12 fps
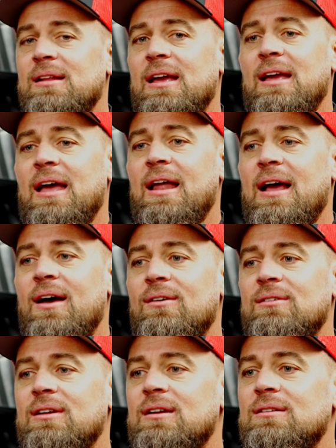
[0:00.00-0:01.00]
they head
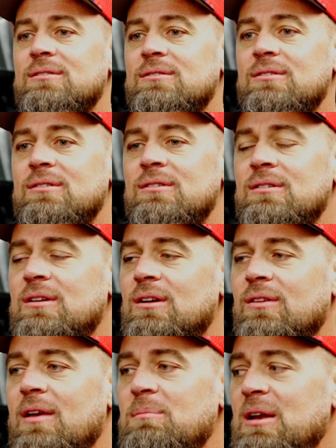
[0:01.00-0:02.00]
out and
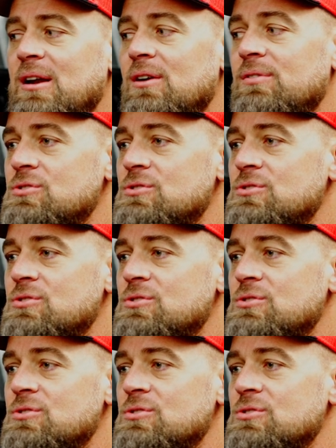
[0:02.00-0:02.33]
they've been here